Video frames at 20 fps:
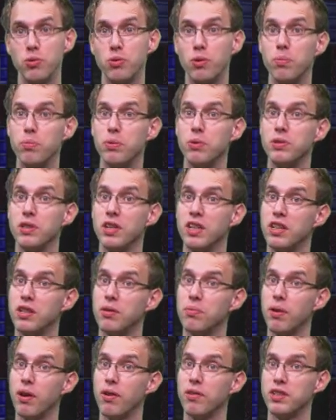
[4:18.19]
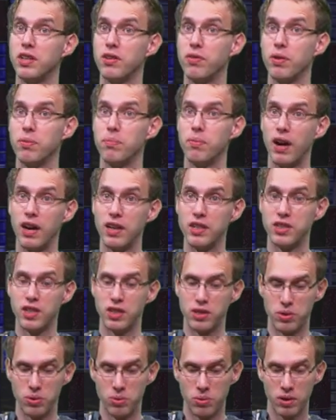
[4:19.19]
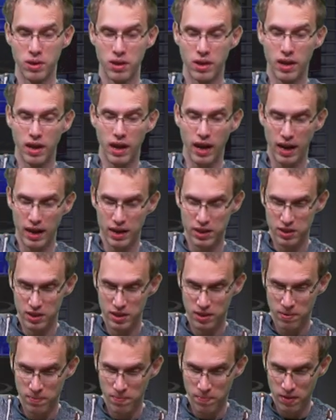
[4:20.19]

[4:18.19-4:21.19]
compute e to the power z1 minus z2 as